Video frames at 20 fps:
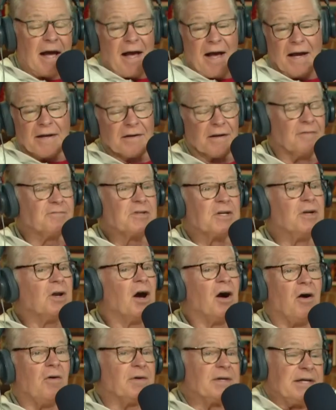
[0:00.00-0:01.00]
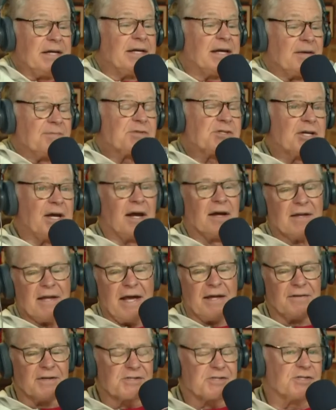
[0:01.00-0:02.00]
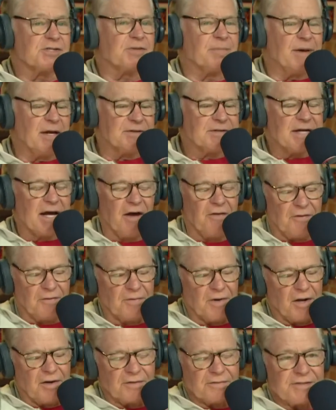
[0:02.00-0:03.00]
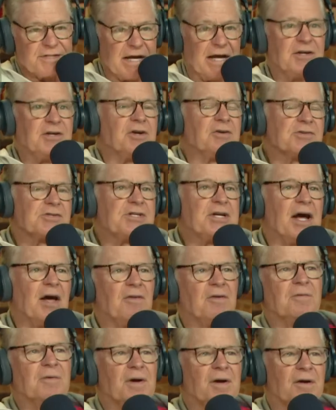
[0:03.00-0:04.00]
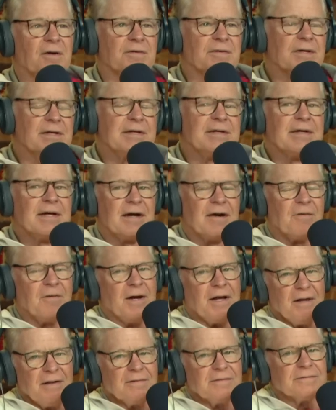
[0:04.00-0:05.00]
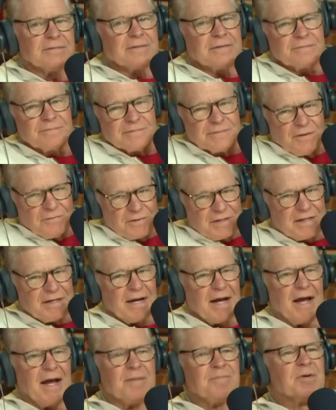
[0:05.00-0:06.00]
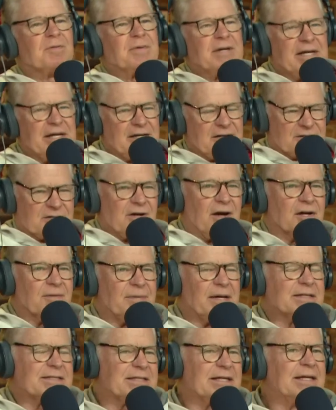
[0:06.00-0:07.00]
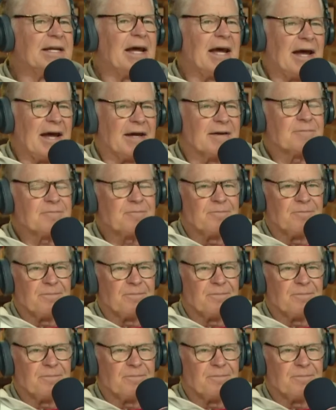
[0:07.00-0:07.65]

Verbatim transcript: I'd love to know, and he keeps saying, hey, this is about down the road, ten years down the road. Well, okay, but we need to talk about today.